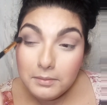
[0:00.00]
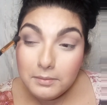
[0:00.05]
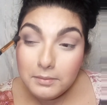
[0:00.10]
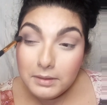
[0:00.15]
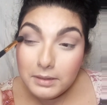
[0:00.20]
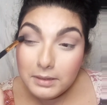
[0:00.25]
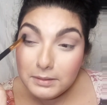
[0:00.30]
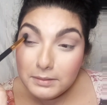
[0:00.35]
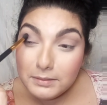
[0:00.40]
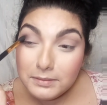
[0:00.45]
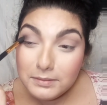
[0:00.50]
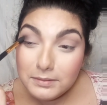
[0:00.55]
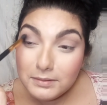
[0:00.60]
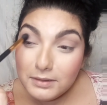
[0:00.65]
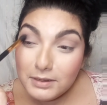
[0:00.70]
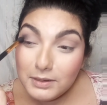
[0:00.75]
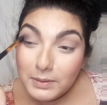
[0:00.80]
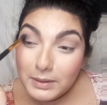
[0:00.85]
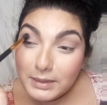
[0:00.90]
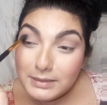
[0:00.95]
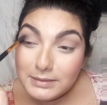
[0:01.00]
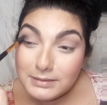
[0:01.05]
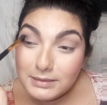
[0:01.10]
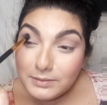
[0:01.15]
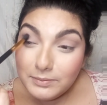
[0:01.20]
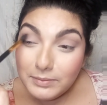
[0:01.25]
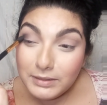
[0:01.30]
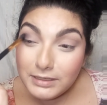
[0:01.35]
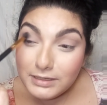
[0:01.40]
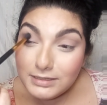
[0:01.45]
It's crazy,
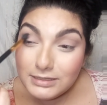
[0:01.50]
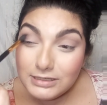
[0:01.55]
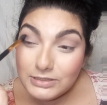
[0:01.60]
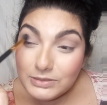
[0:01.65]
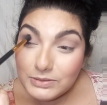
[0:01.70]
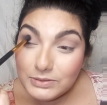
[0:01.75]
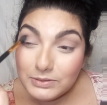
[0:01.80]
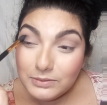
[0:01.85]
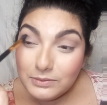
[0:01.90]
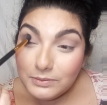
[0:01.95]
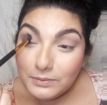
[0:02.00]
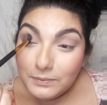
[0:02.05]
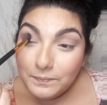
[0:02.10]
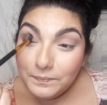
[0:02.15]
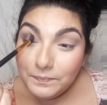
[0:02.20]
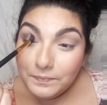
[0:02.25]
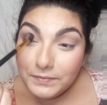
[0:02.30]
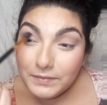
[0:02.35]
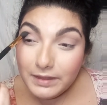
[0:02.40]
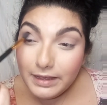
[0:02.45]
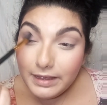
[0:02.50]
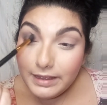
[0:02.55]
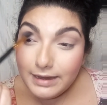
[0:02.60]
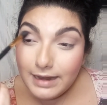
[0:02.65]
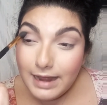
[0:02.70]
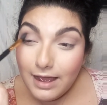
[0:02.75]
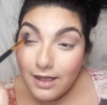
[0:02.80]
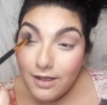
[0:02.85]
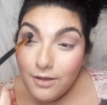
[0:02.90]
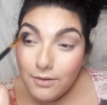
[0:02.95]
but it's true. And
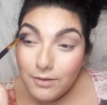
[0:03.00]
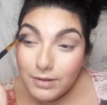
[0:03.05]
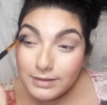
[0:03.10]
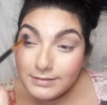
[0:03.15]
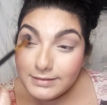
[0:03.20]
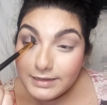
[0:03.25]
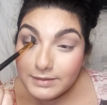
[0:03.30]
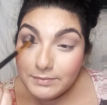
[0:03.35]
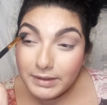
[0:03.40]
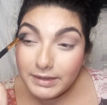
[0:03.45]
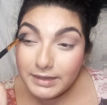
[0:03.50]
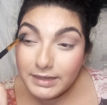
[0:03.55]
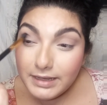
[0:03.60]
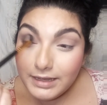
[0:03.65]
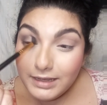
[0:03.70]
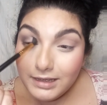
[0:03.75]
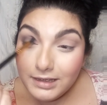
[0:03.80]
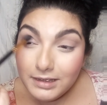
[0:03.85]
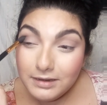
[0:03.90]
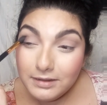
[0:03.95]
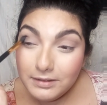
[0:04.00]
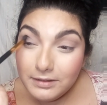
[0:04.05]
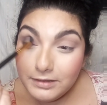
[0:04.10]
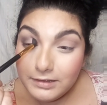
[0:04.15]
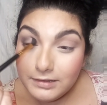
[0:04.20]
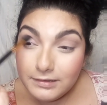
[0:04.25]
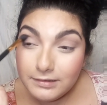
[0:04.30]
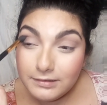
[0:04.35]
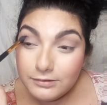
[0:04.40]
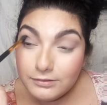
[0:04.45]
now it's like my kid
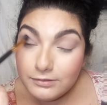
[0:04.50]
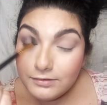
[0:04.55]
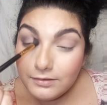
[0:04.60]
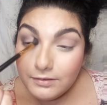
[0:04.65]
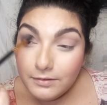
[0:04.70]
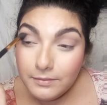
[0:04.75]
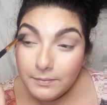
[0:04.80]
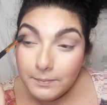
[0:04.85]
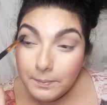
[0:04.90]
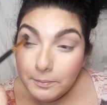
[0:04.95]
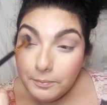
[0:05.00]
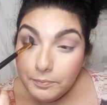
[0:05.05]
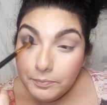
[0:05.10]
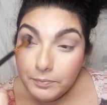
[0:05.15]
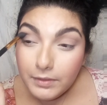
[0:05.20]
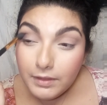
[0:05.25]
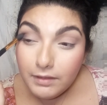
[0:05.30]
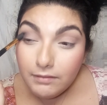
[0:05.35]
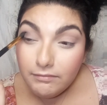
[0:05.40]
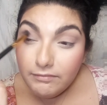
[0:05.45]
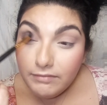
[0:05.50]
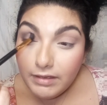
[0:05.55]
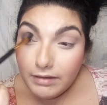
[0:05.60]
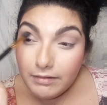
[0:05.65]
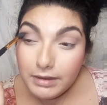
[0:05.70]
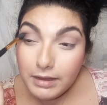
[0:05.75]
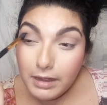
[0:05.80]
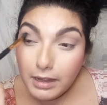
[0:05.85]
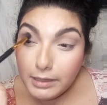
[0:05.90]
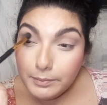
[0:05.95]
is
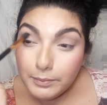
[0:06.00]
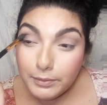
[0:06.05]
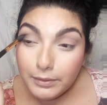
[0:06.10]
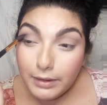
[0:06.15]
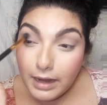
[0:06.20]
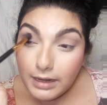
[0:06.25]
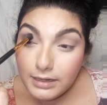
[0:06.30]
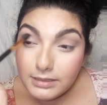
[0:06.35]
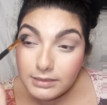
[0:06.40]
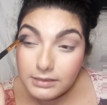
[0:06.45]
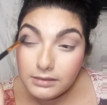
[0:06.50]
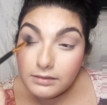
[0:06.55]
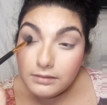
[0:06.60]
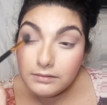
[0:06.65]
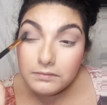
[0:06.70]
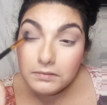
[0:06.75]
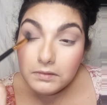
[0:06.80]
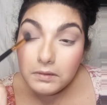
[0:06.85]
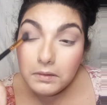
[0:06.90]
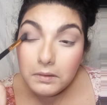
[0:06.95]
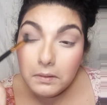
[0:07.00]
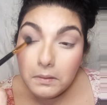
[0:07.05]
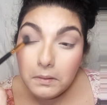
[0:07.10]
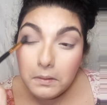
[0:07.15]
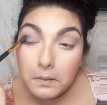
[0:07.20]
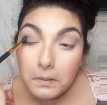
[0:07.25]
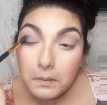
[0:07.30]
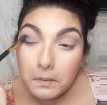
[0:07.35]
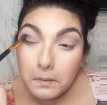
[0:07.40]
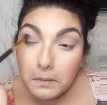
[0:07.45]
very hyperactive,
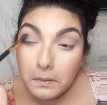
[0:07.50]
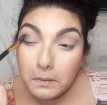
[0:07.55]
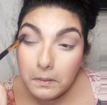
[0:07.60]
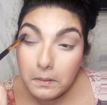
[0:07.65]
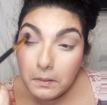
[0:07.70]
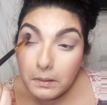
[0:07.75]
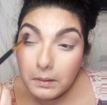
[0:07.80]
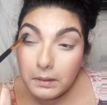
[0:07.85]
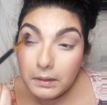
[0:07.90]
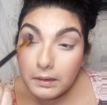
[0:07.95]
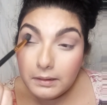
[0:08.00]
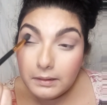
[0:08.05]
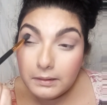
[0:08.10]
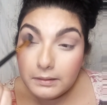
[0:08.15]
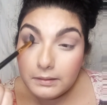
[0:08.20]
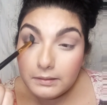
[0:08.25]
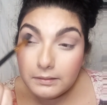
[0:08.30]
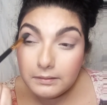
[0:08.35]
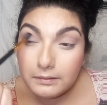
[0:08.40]
and